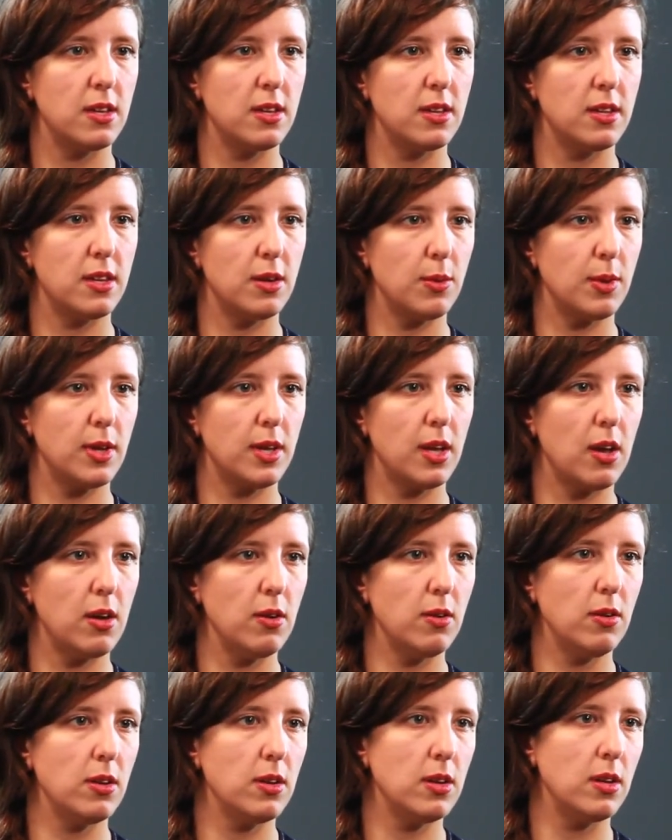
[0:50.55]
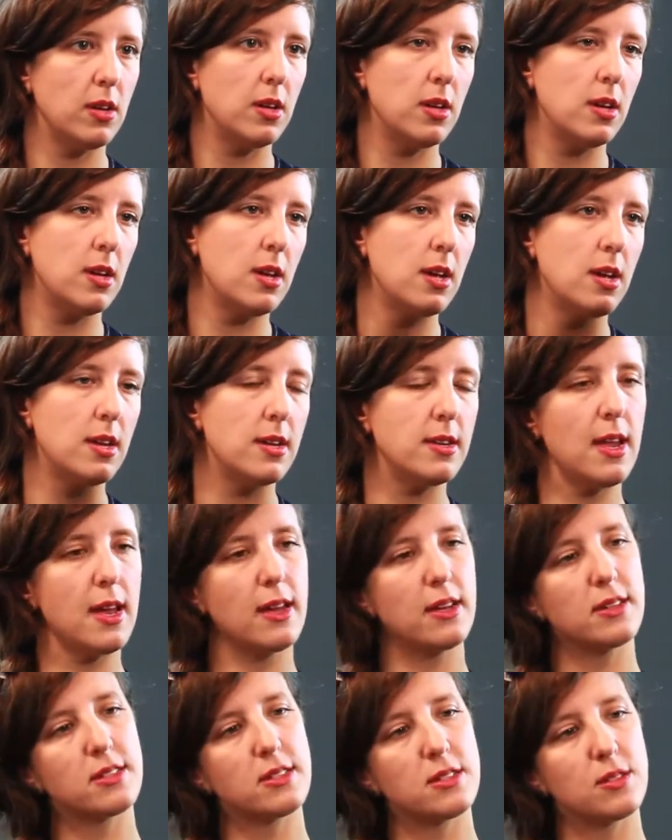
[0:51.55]
Here we go.
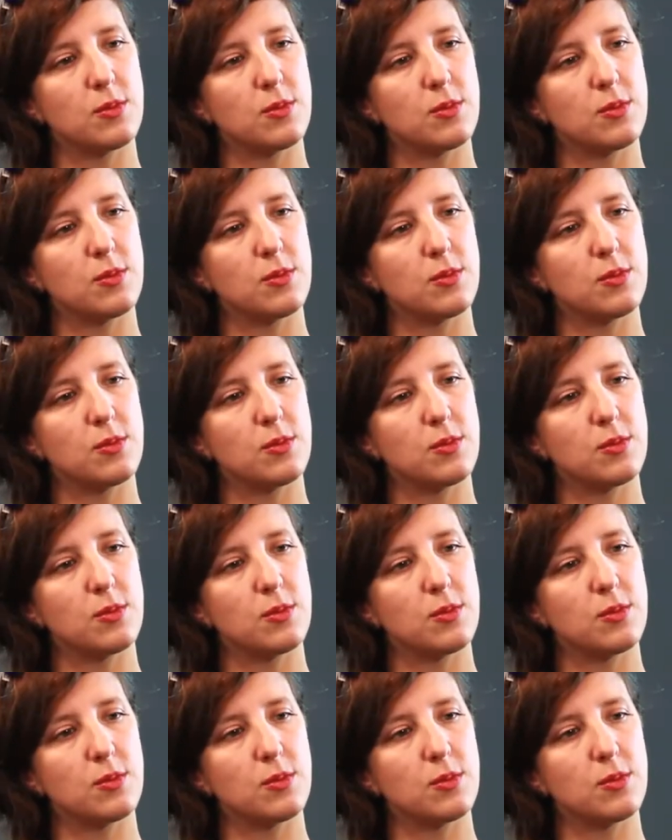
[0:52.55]
Next,